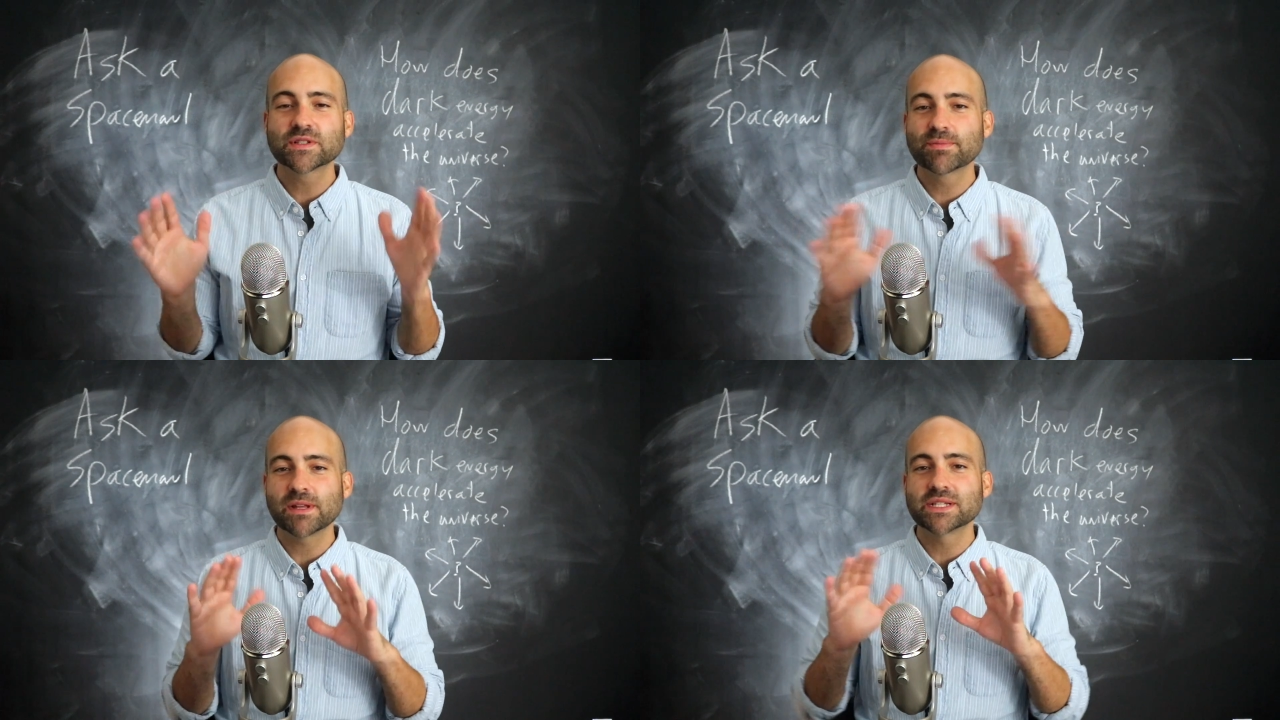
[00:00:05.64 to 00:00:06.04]

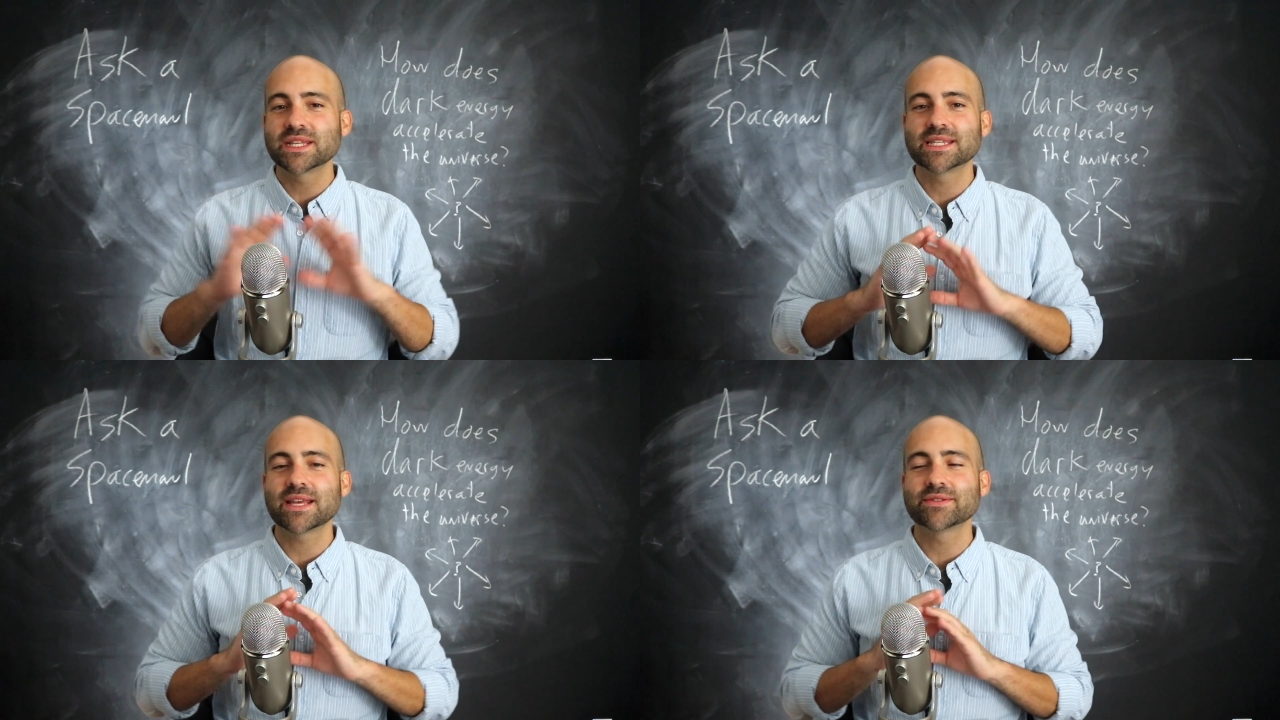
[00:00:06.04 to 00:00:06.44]
first blush,
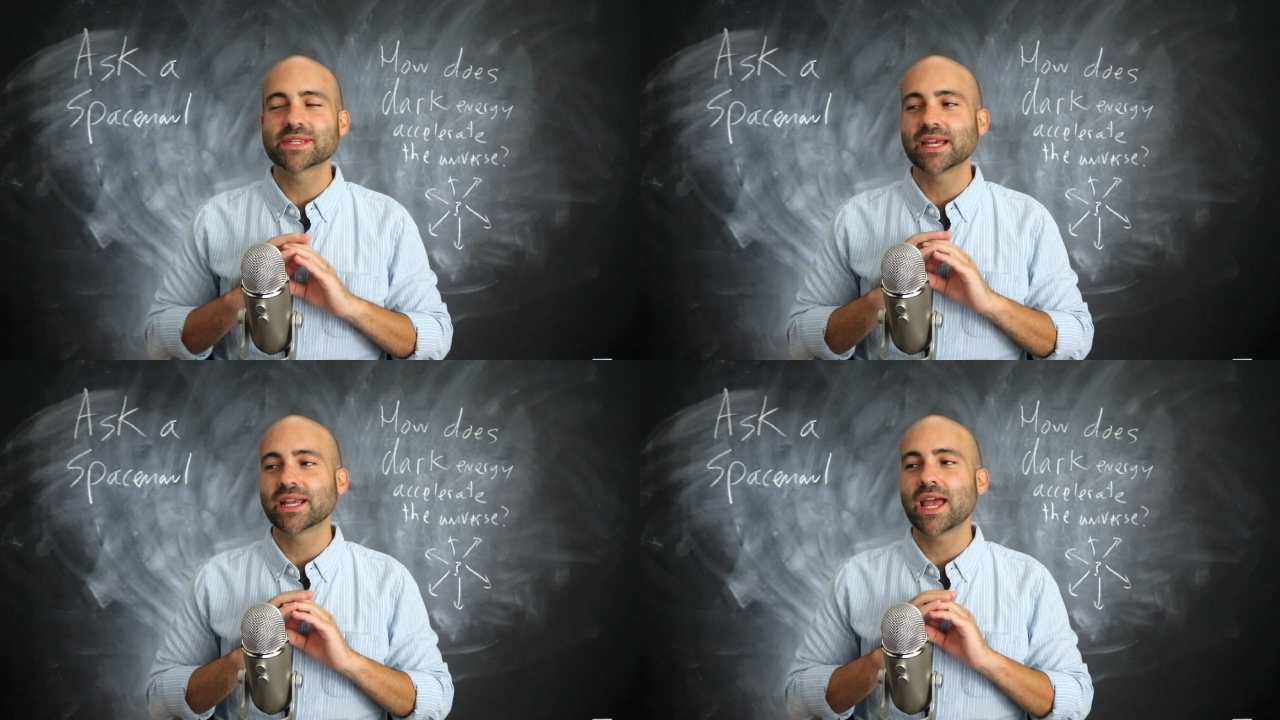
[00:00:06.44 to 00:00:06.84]
this
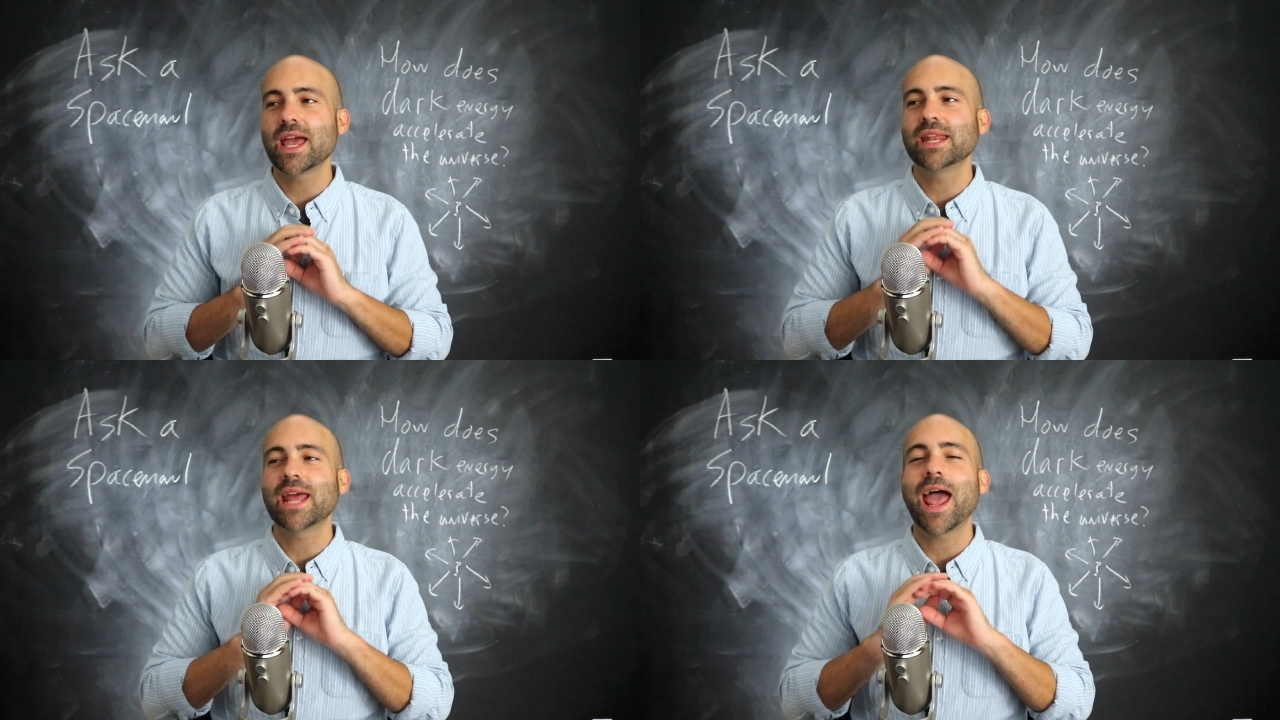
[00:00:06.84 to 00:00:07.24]
sounds like
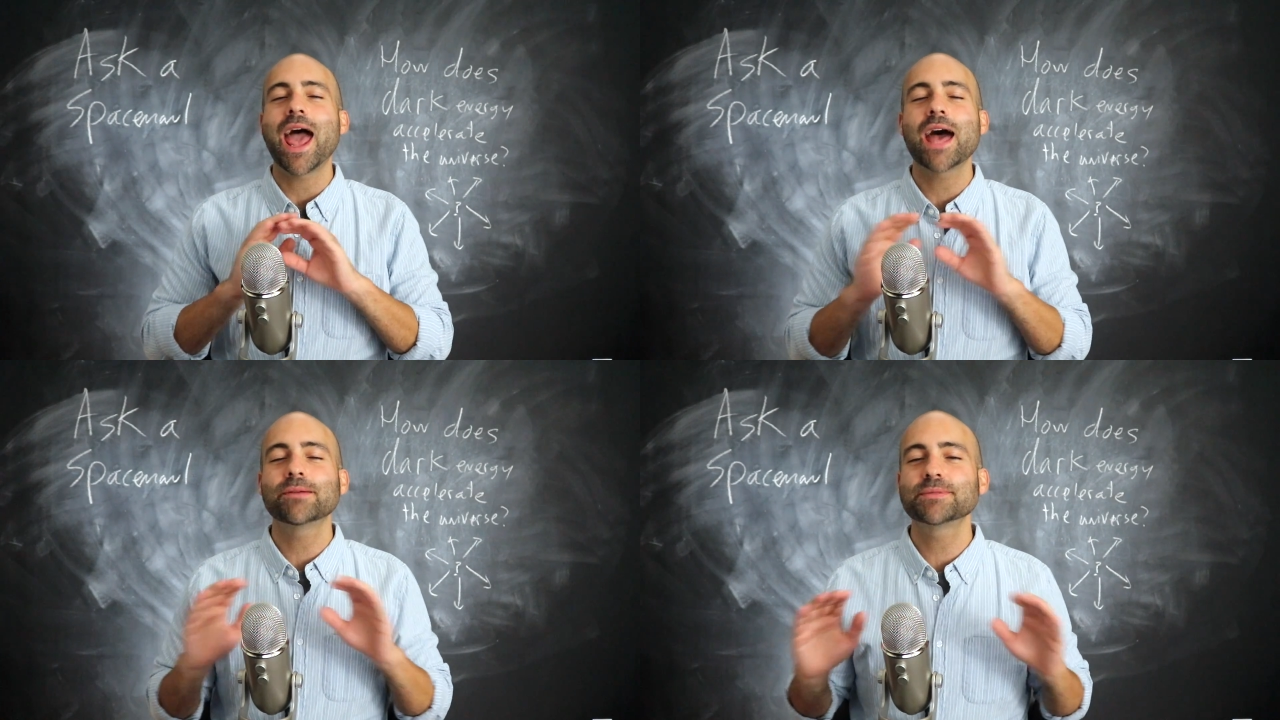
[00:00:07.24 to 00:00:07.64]
an
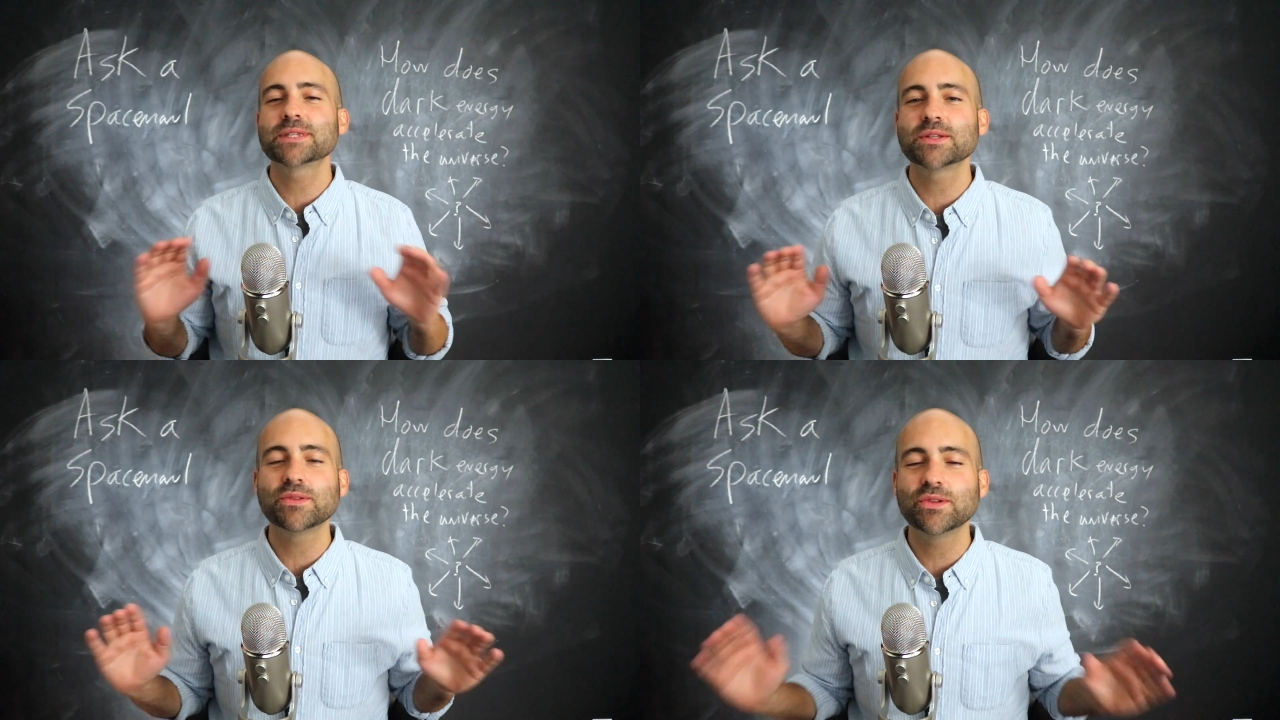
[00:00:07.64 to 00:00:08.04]

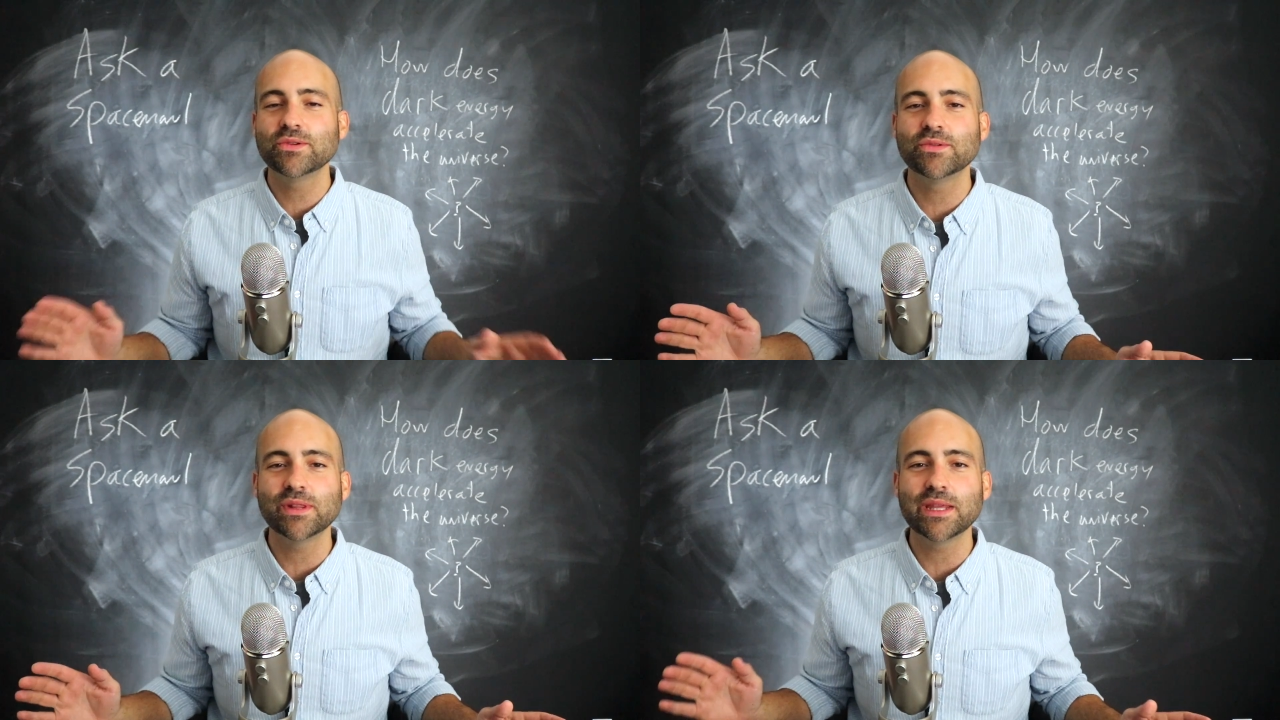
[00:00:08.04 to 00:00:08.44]

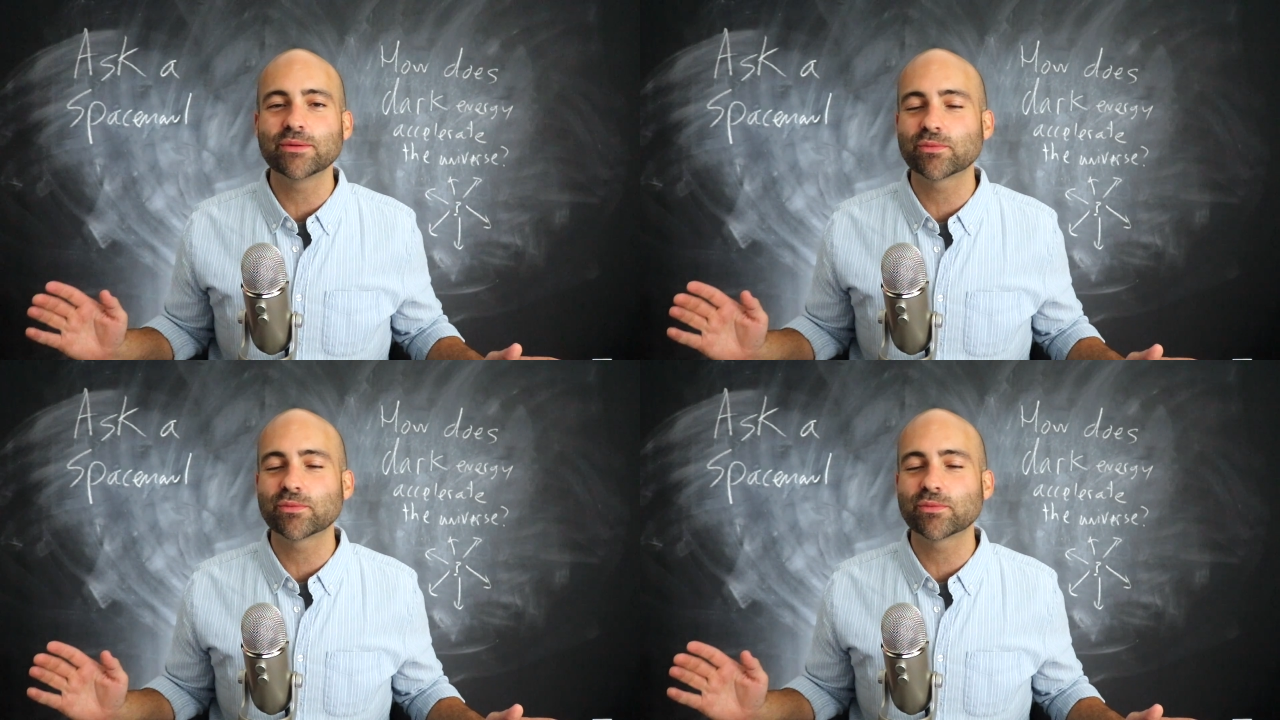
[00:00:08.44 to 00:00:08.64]
absolutely